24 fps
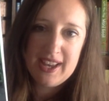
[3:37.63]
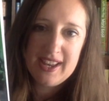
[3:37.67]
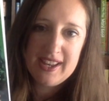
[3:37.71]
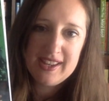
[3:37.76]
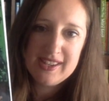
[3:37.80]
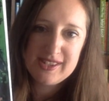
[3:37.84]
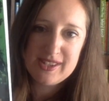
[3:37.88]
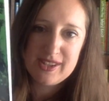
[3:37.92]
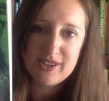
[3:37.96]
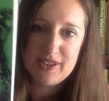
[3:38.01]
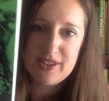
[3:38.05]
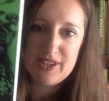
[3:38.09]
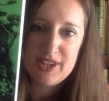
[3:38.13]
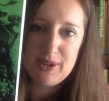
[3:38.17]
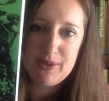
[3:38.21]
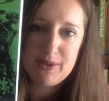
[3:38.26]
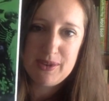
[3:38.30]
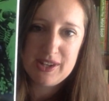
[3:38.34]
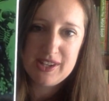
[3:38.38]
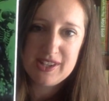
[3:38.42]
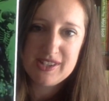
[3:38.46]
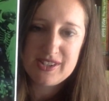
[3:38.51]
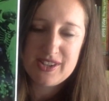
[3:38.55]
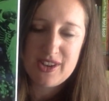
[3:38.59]
So the new
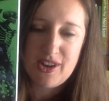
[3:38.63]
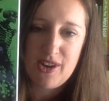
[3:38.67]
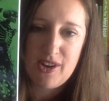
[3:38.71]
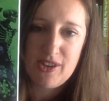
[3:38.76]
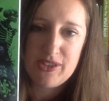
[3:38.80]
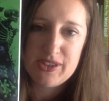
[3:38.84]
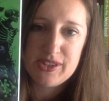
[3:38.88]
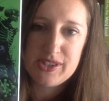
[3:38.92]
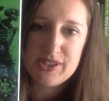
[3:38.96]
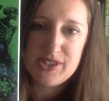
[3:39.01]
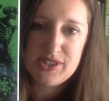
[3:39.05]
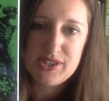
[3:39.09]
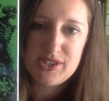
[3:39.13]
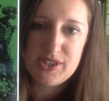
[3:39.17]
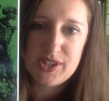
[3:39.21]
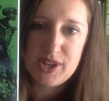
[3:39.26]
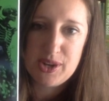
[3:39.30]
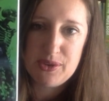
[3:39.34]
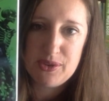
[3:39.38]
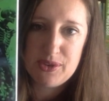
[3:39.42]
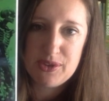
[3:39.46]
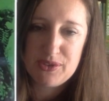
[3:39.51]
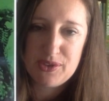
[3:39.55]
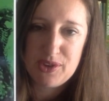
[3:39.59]
one is called The
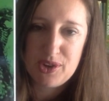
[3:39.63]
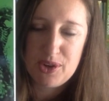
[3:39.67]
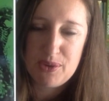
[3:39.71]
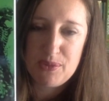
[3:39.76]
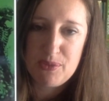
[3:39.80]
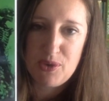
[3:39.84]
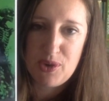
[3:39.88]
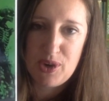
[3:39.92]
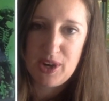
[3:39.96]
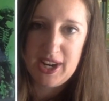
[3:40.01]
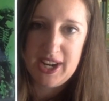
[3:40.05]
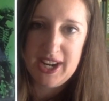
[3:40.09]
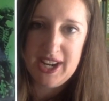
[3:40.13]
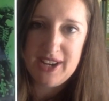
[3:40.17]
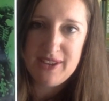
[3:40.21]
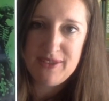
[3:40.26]
Stone of Mori.